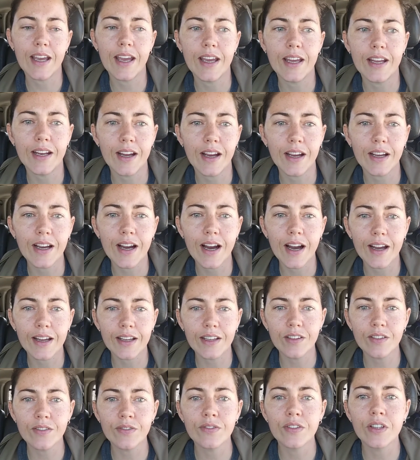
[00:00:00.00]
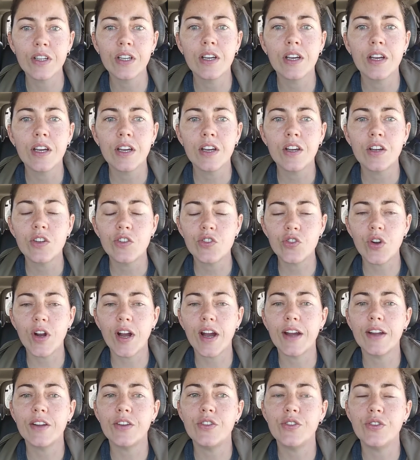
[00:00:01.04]
and I kind of
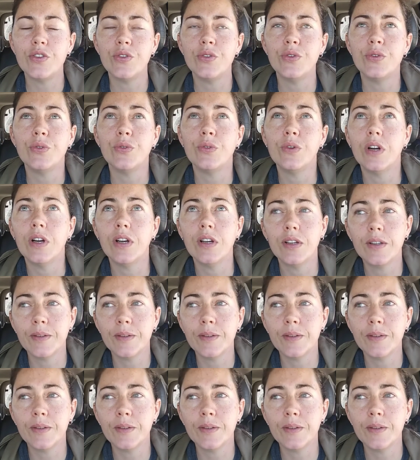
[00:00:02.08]
tried to,